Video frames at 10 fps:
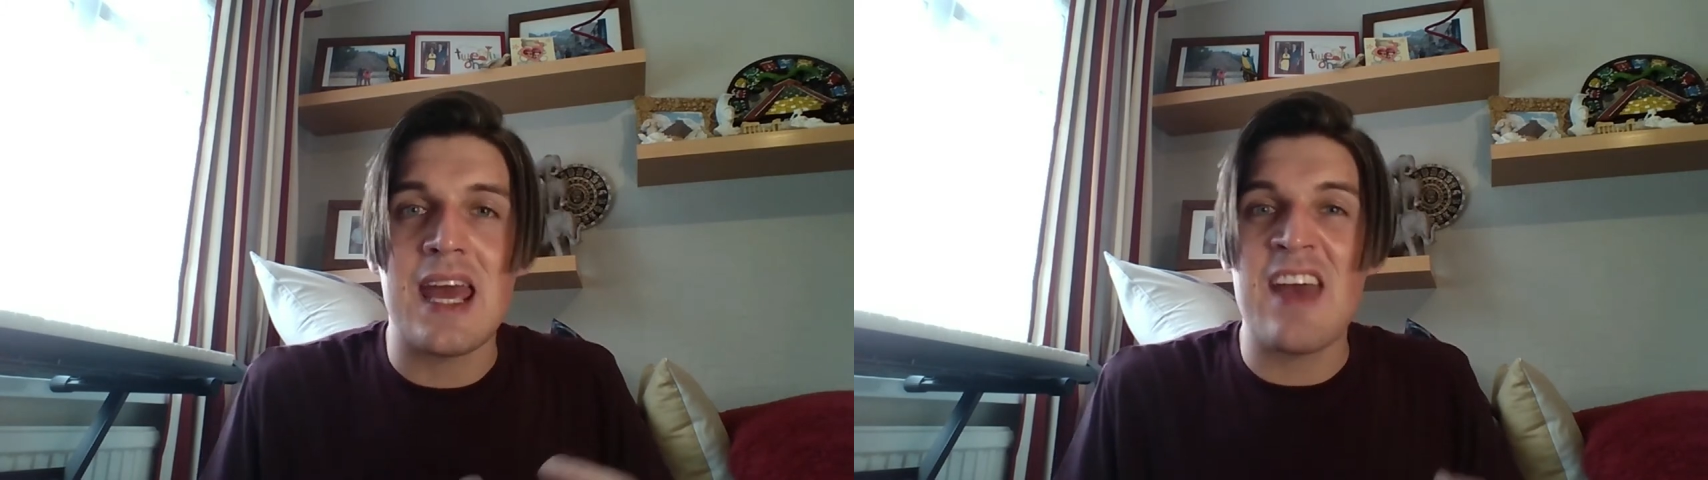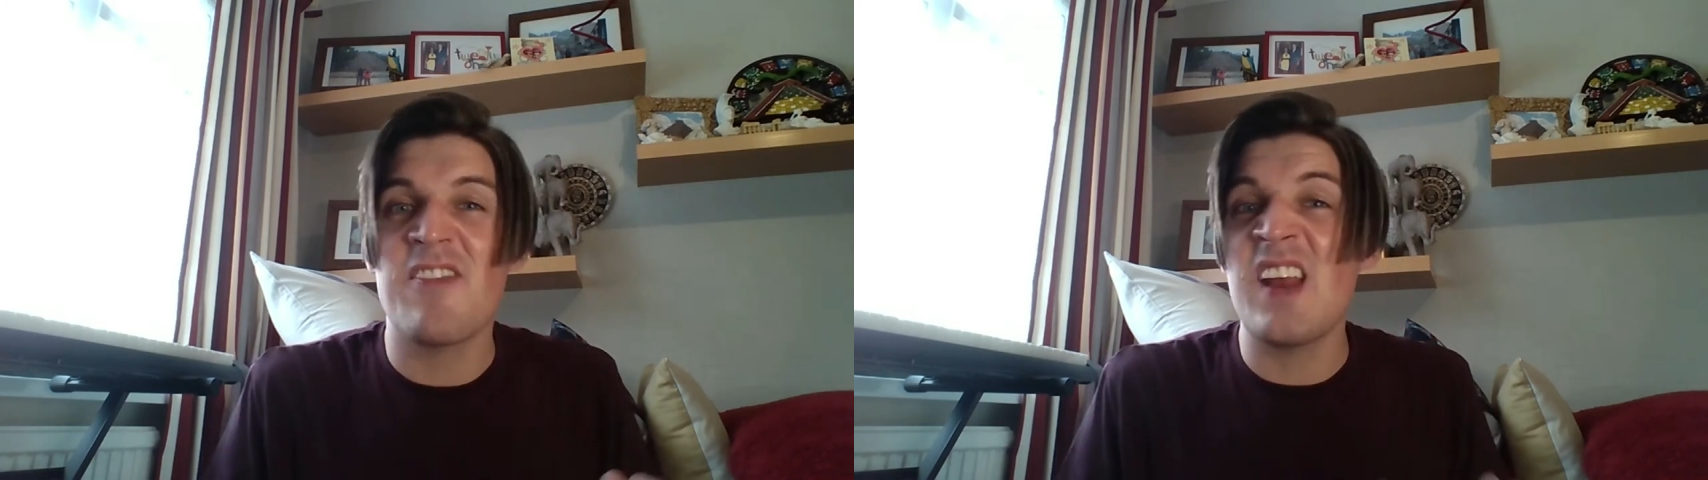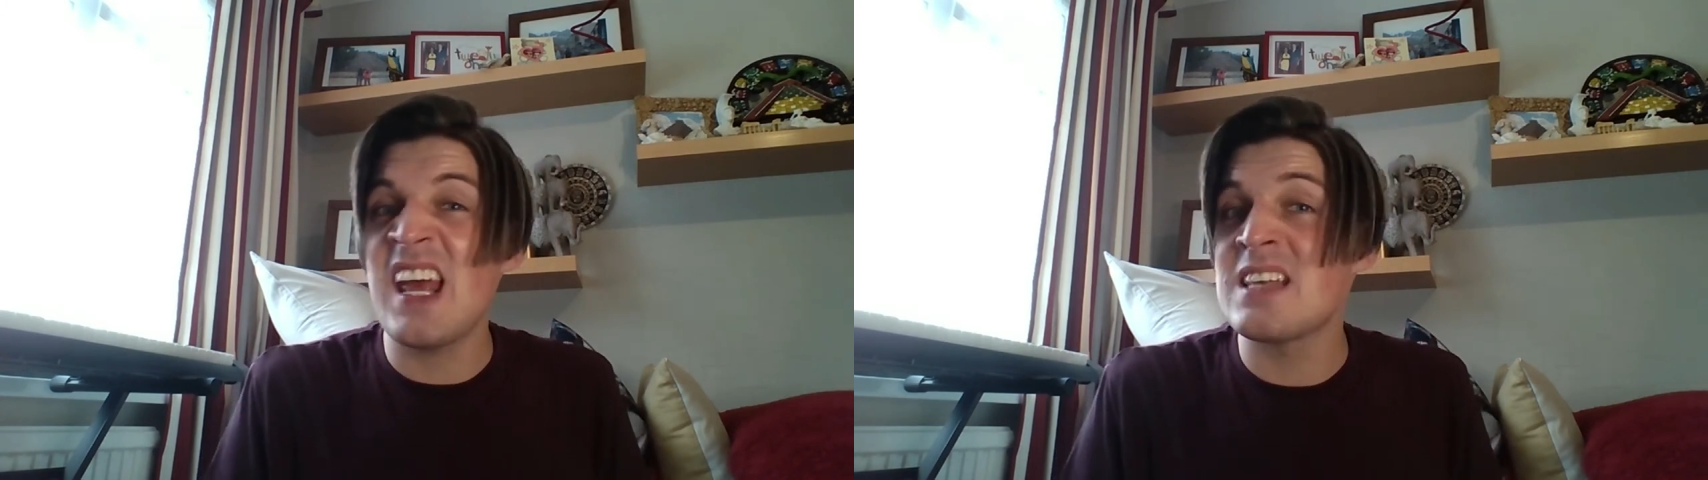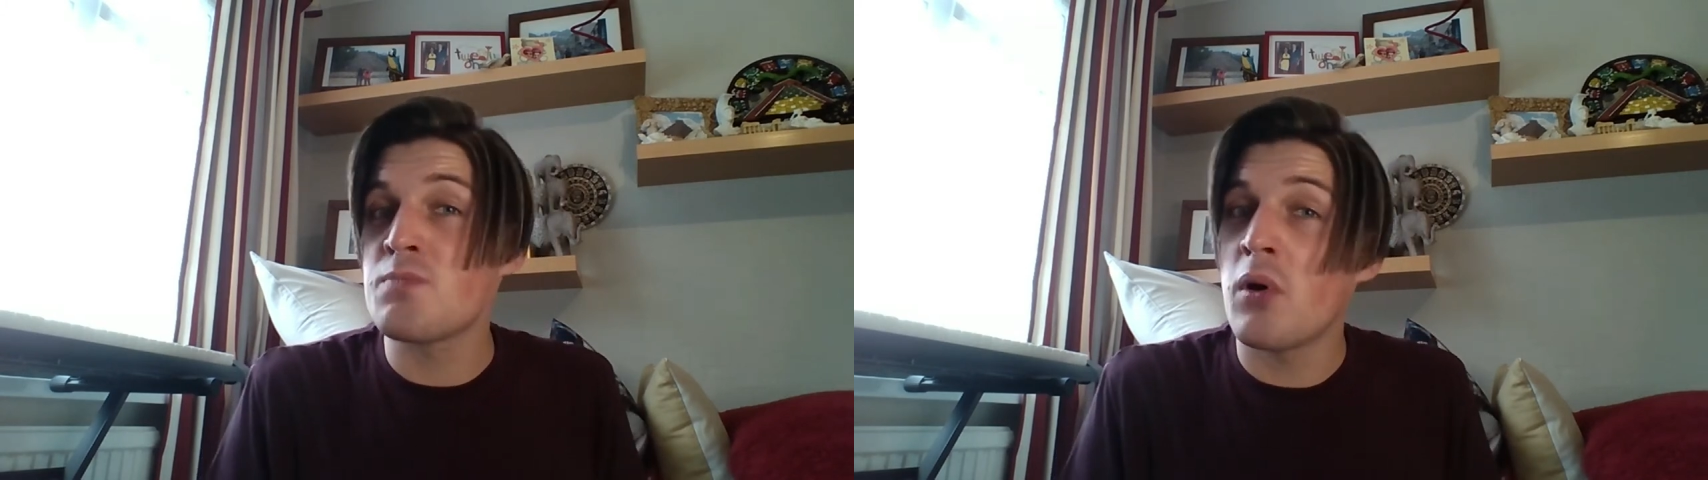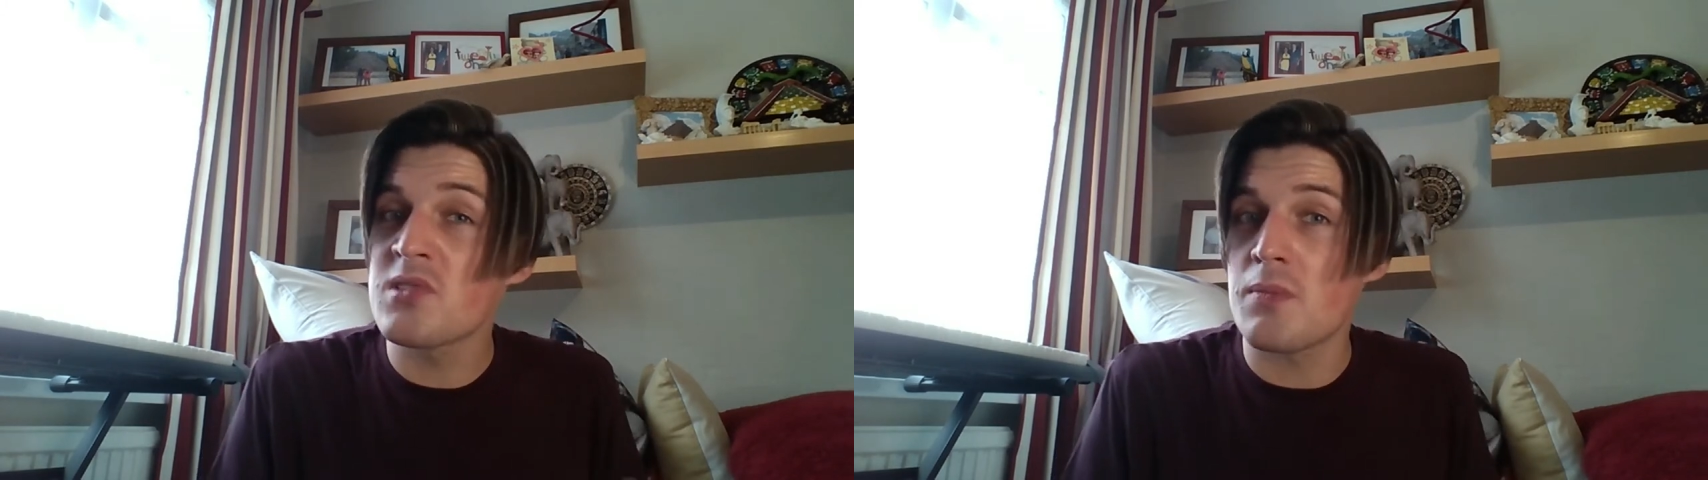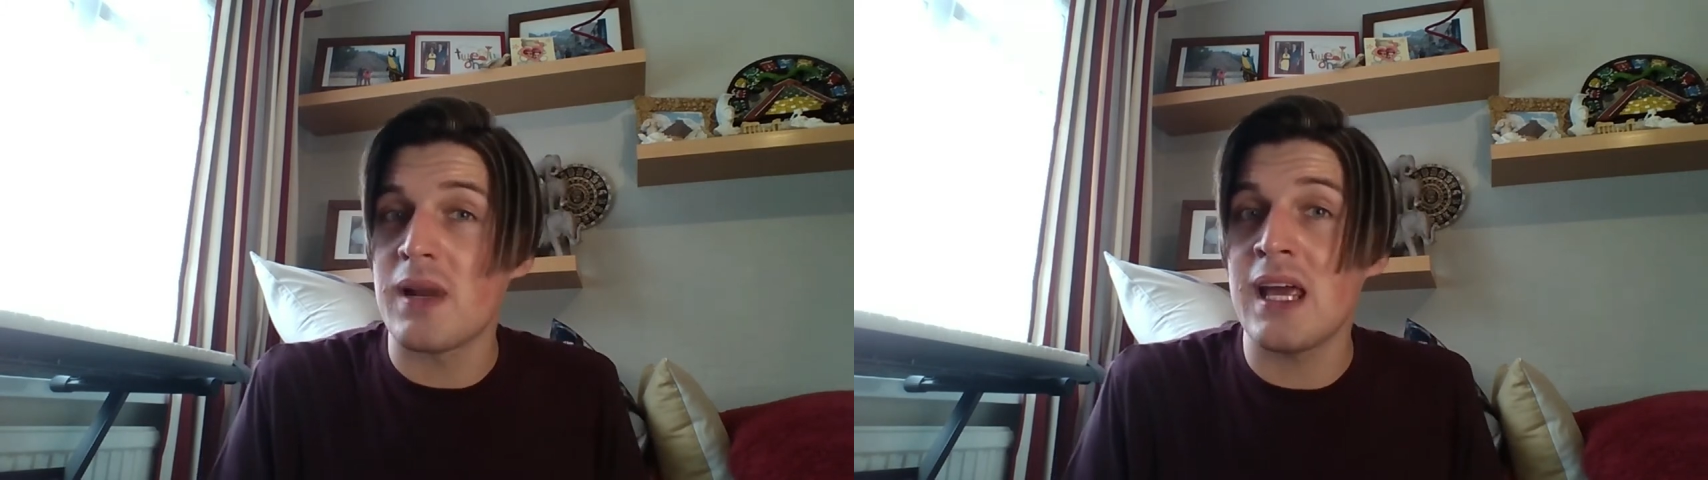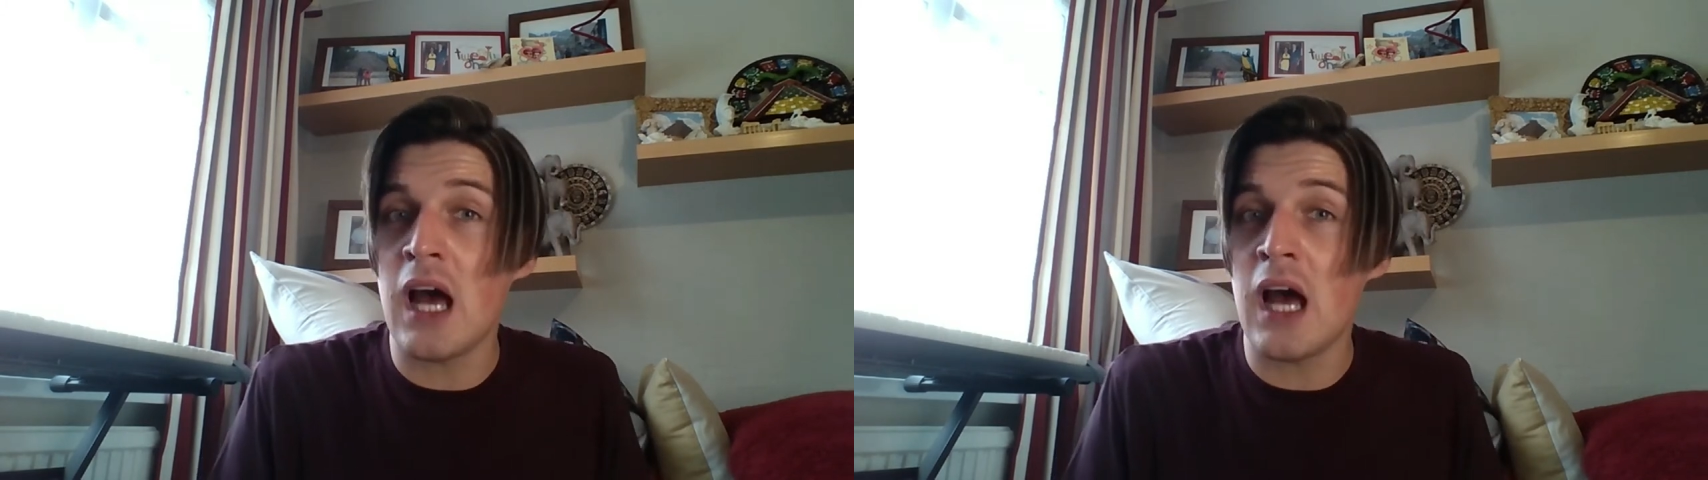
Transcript: if it is possibly